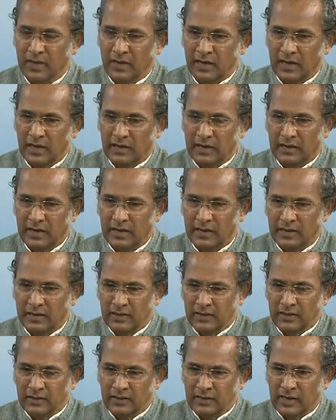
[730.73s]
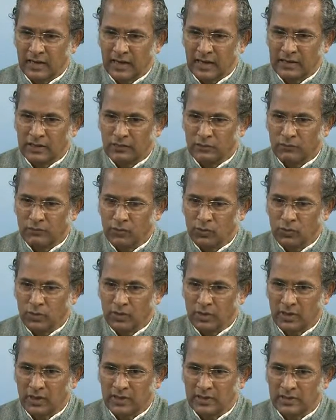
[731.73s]
and then the other fruit
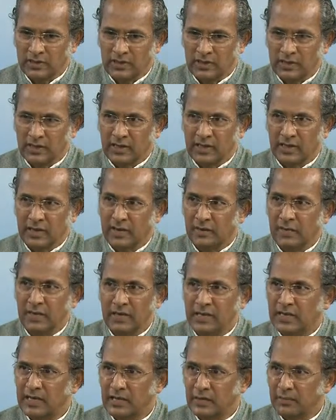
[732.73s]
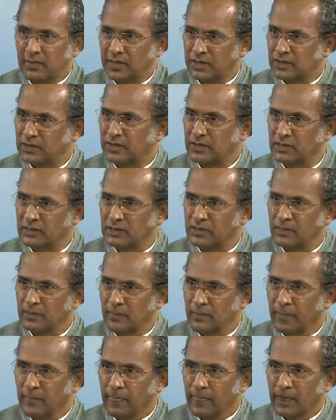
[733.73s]
is remedial measures.
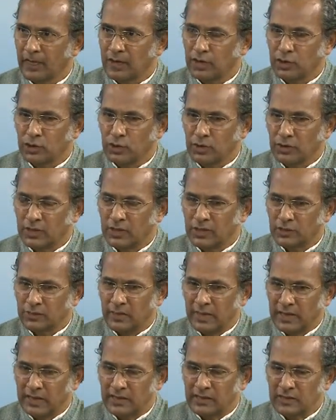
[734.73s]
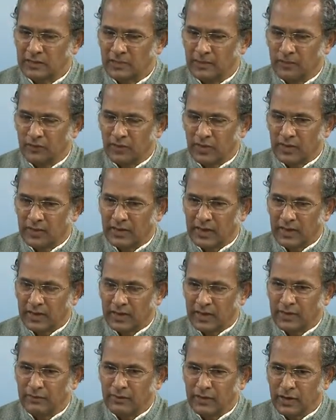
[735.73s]
So this means that
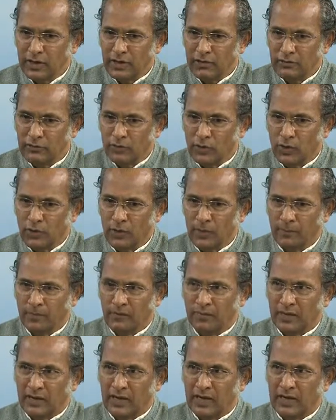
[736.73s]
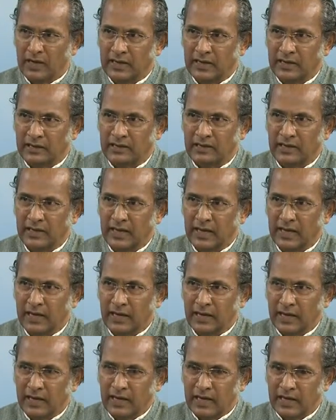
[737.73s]
even if your destiny
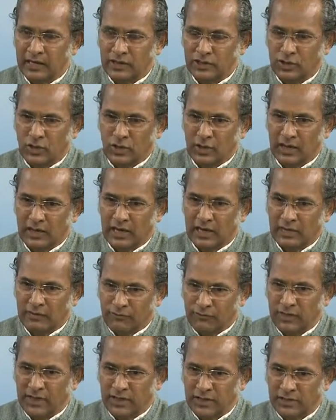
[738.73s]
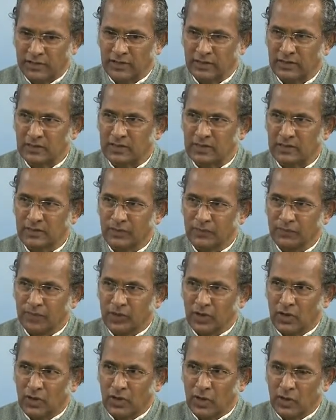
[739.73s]
has got afflictions
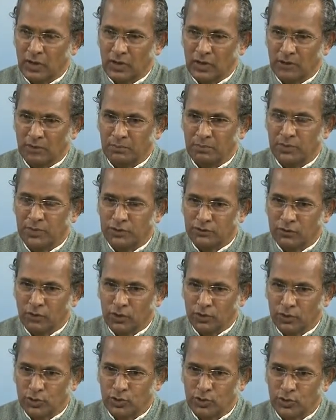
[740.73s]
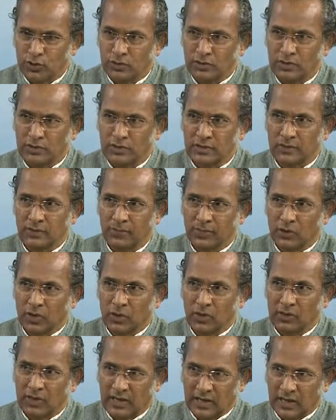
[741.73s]
or misfortunes
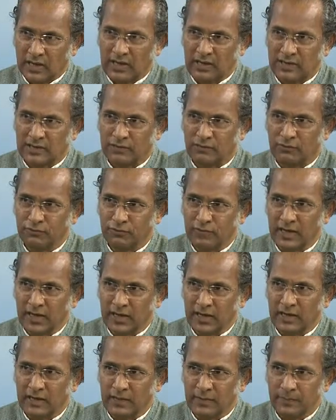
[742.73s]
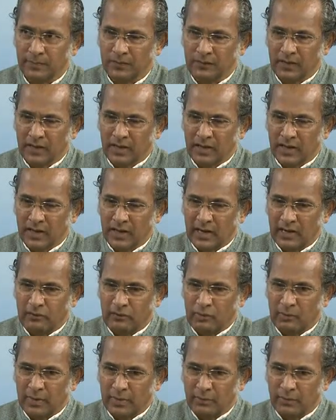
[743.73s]
on the cards of fate, it
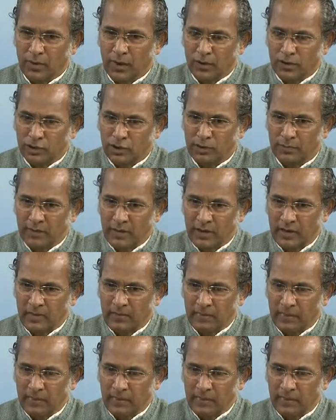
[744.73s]
will be possible